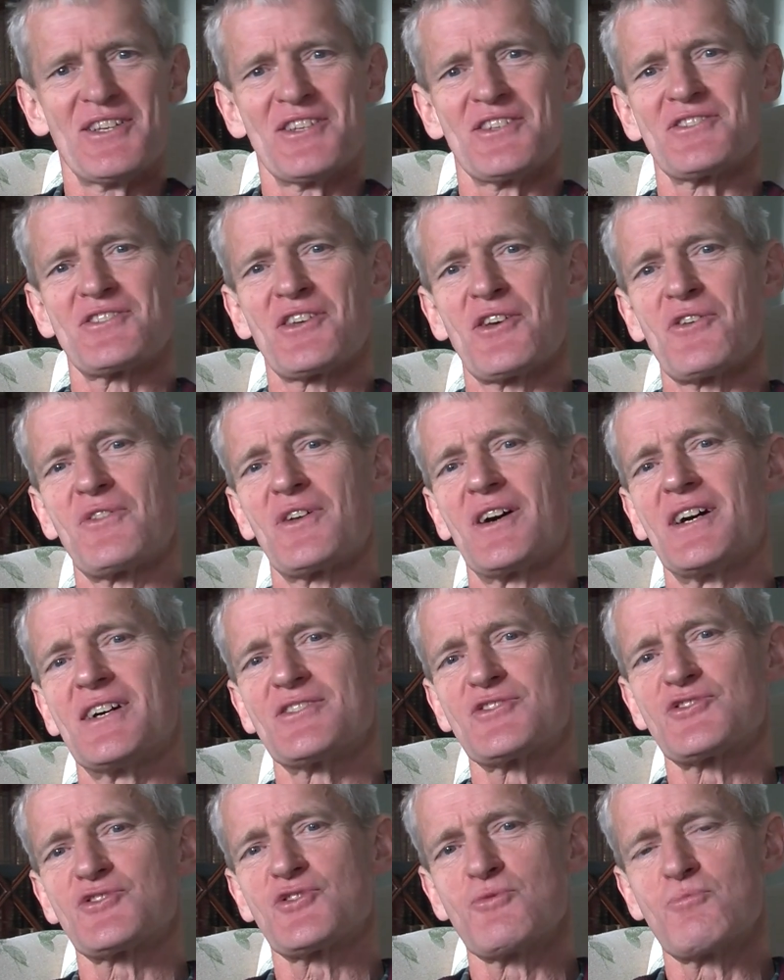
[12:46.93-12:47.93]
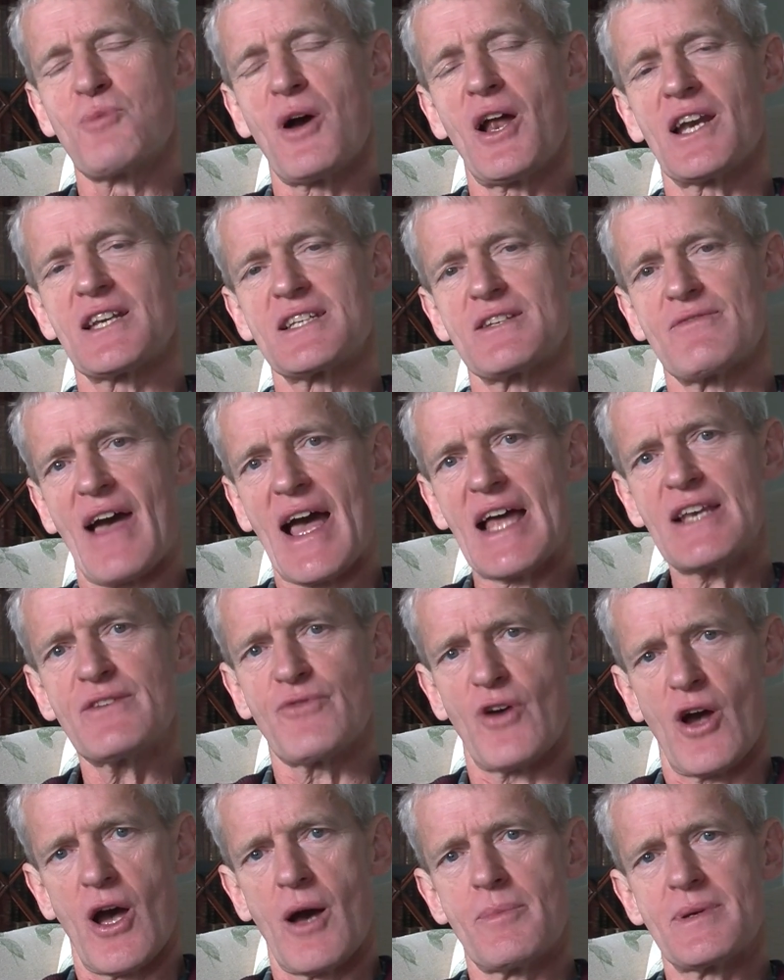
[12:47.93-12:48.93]
So the superlative
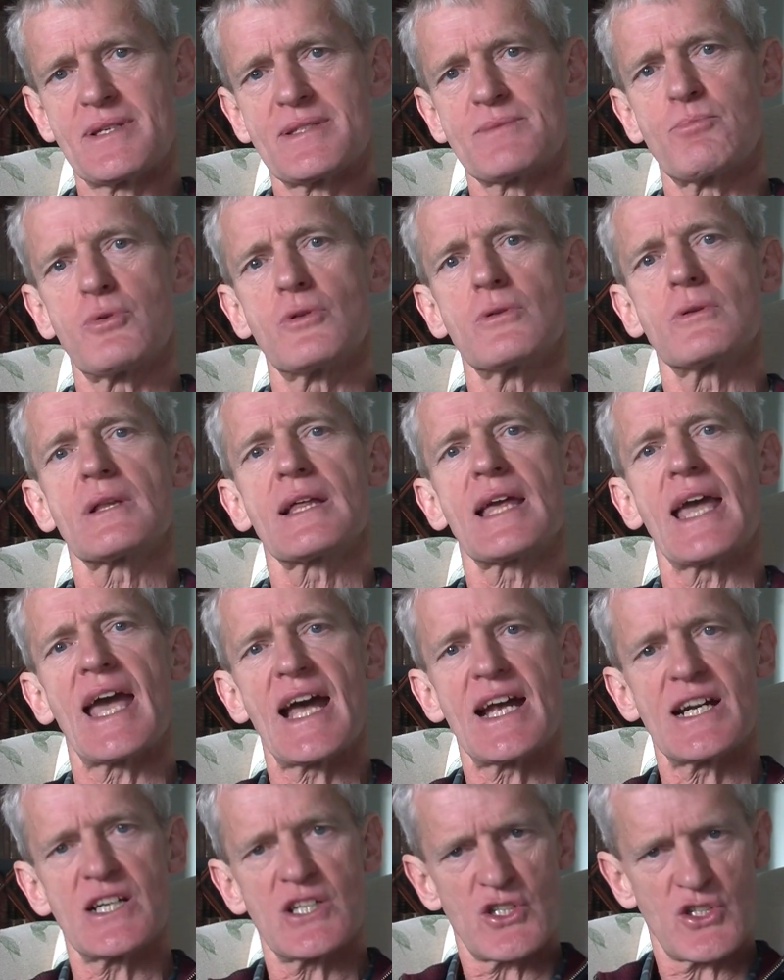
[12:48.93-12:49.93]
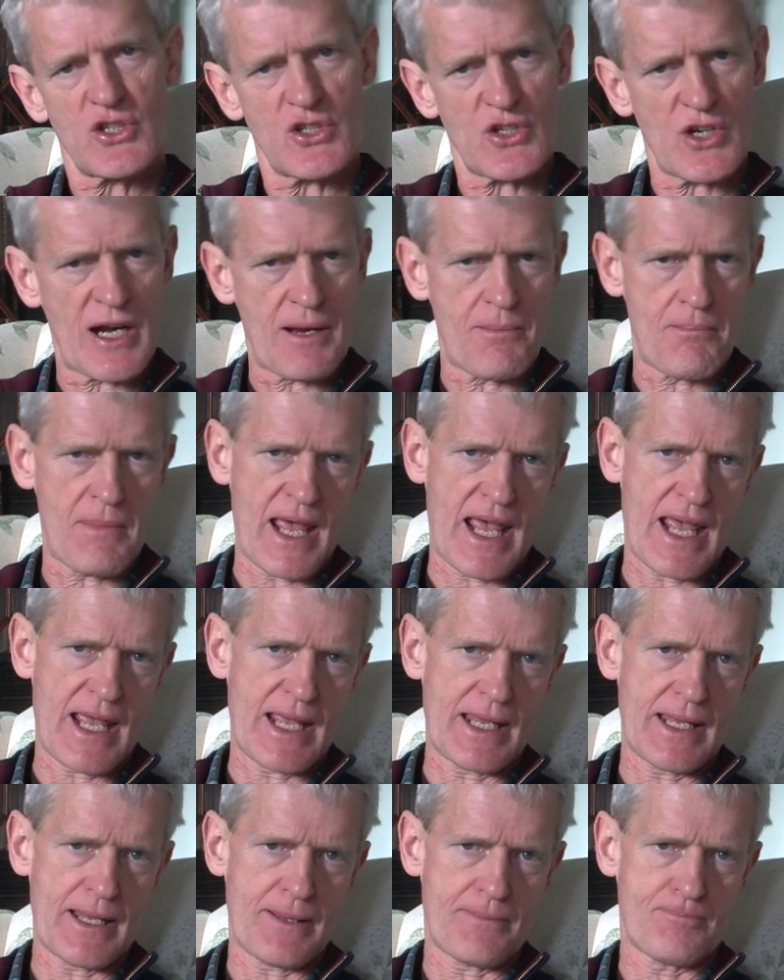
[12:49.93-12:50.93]
adverb is
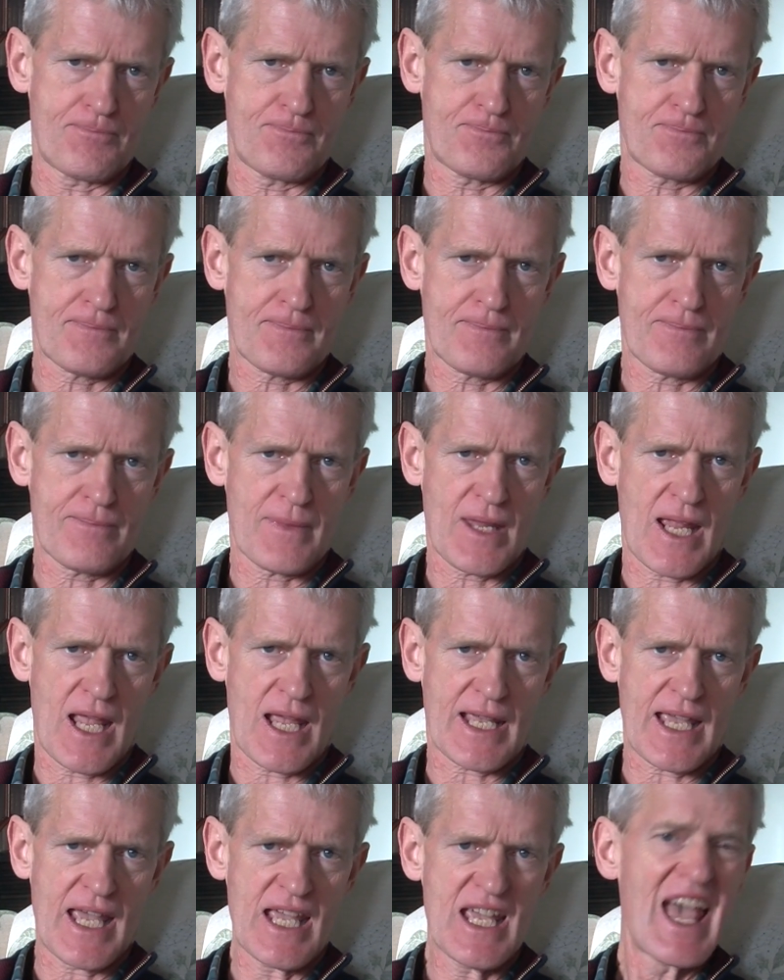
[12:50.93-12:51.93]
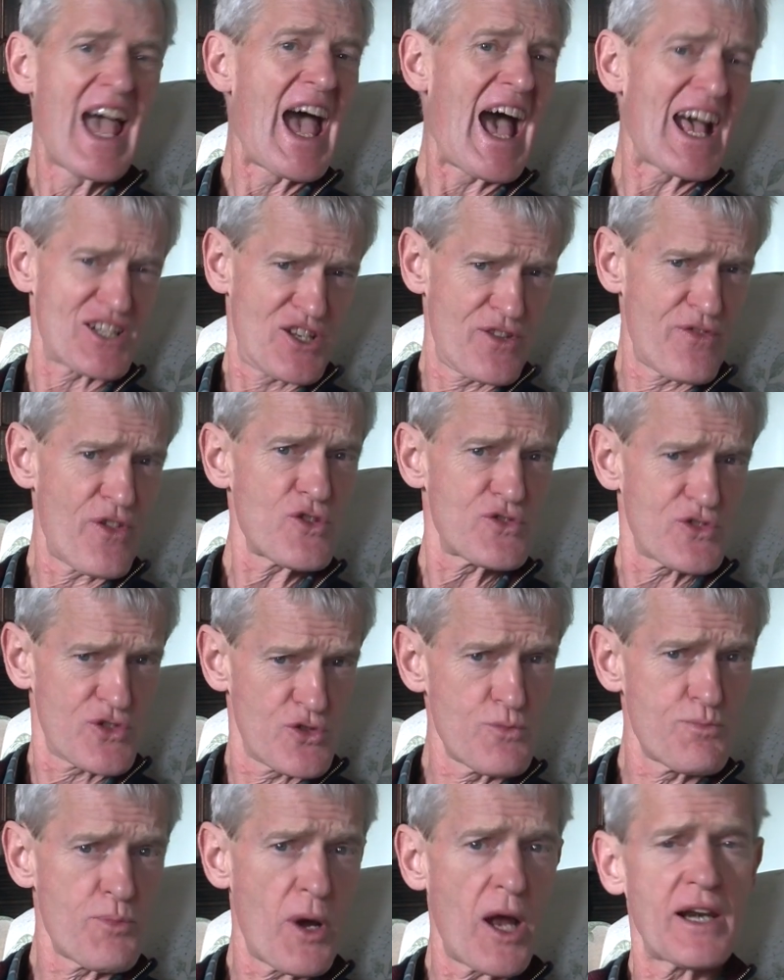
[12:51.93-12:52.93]
pulcherime. Okay, actually those
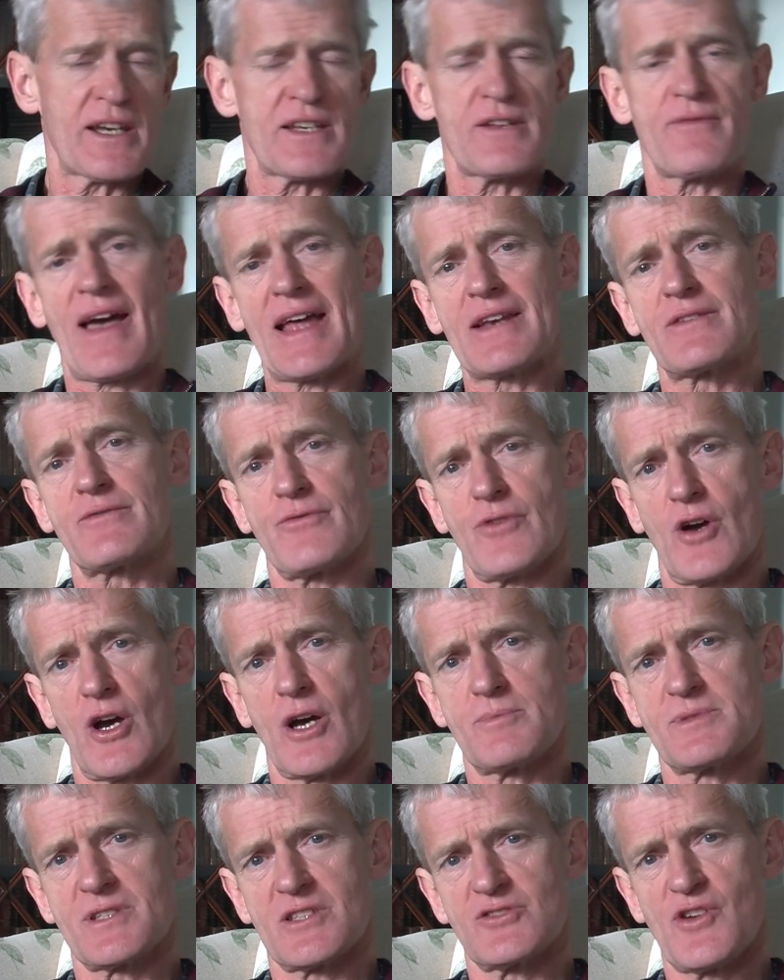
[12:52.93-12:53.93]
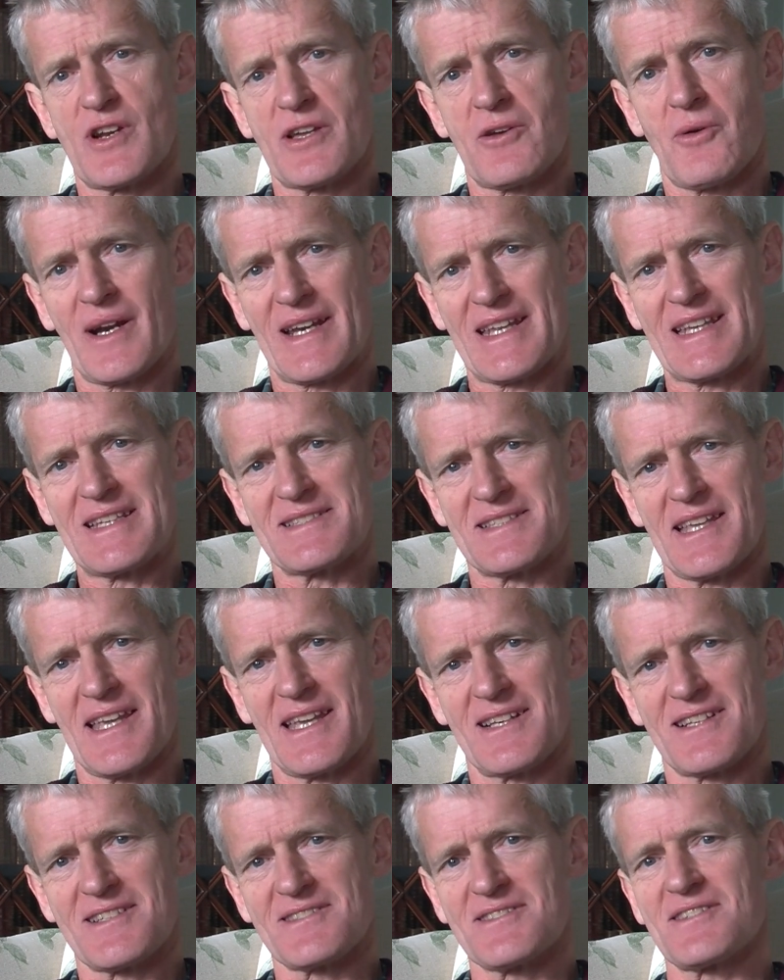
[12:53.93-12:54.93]
superlative adverbs are really quite easy,
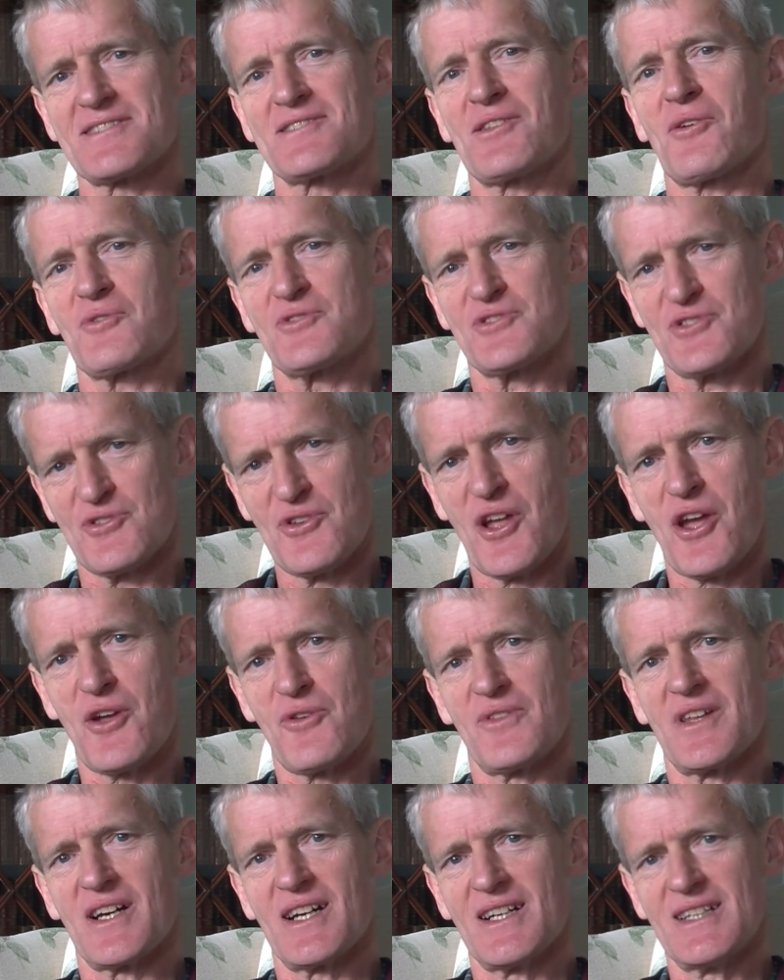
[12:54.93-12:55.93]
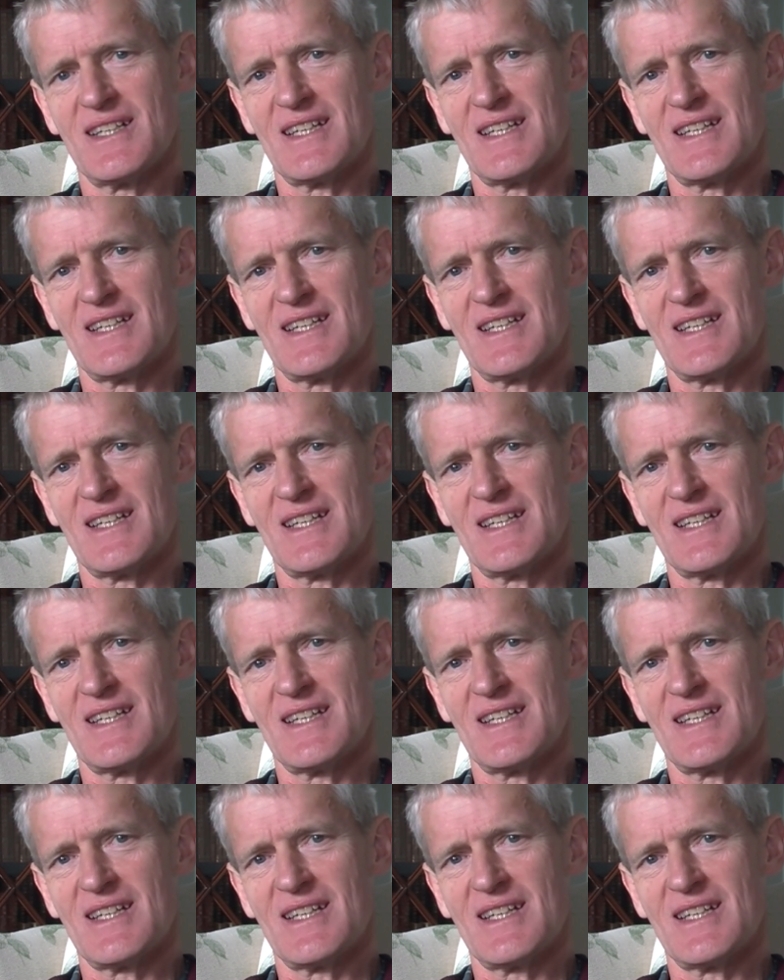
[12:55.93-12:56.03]
because as long as you know the